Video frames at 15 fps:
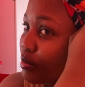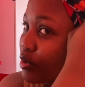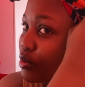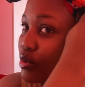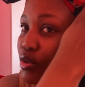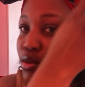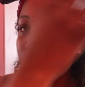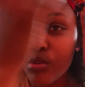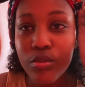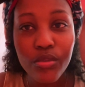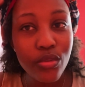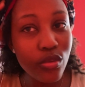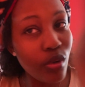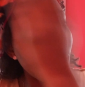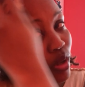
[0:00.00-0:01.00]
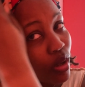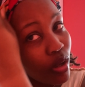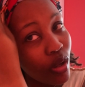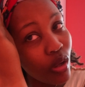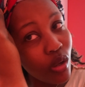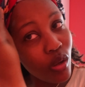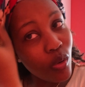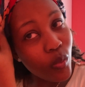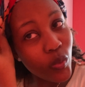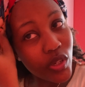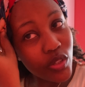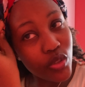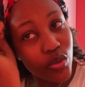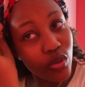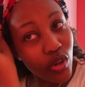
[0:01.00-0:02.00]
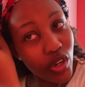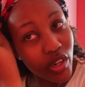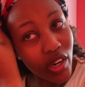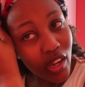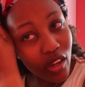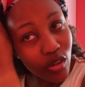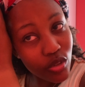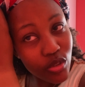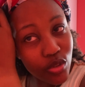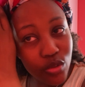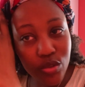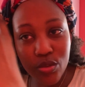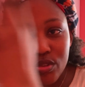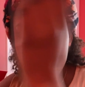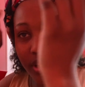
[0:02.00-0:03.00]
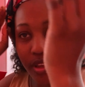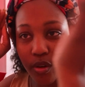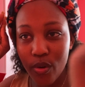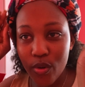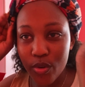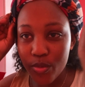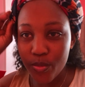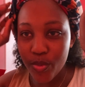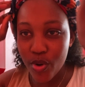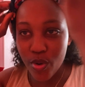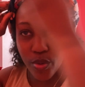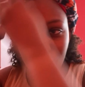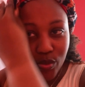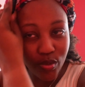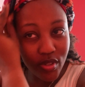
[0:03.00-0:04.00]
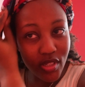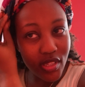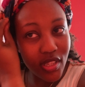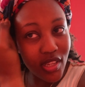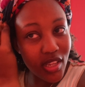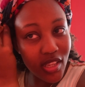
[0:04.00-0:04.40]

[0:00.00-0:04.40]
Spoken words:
those who want to learn how to do their own brows.